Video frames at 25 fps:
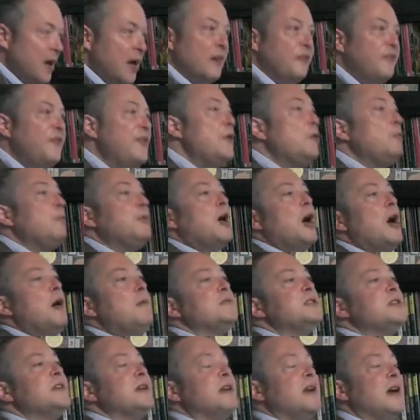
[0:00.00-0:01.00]
Film
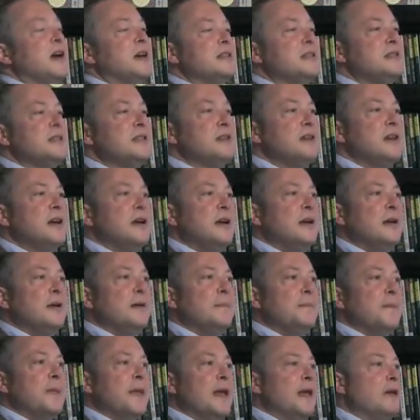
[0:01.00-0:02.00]
comes at us.
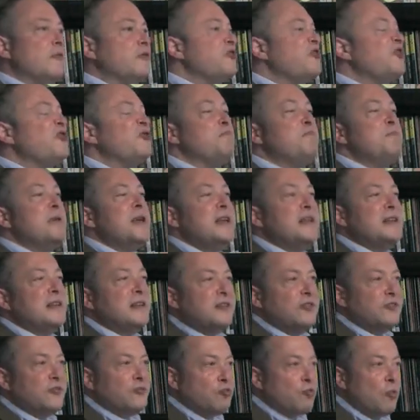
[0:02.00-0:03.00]
It
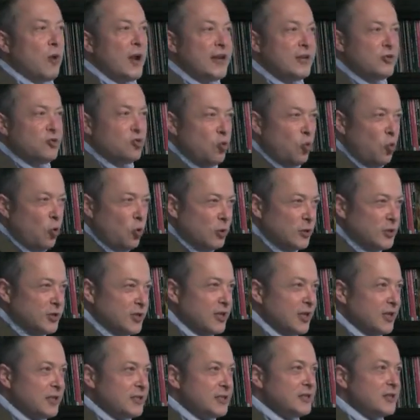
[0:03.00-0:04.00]
spins right towards
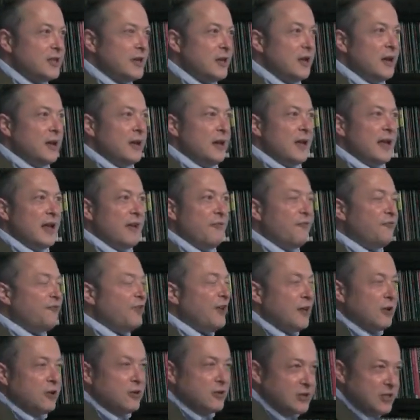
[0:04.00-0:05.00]
us. It
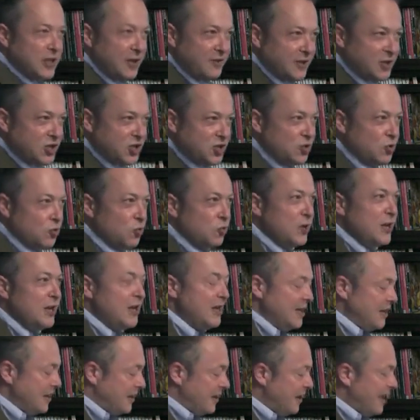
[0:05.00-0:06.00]
flickers on the
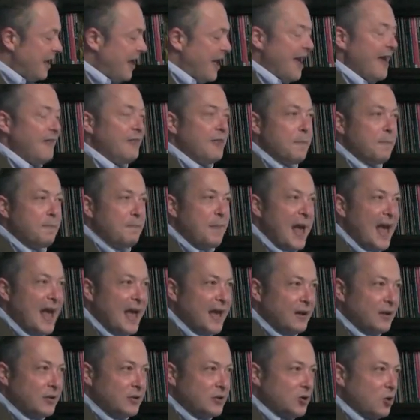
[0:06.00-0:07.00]
screen, and the
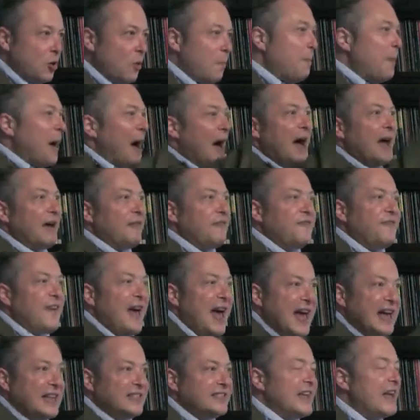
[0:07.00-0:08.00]
panels go by
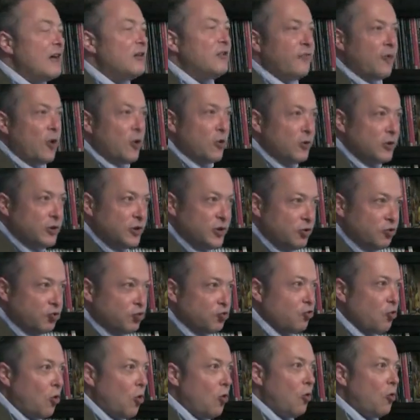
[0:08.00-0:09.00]
fast, out of our own
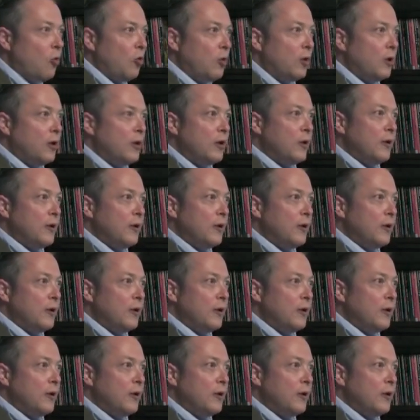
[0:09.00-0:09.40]
control.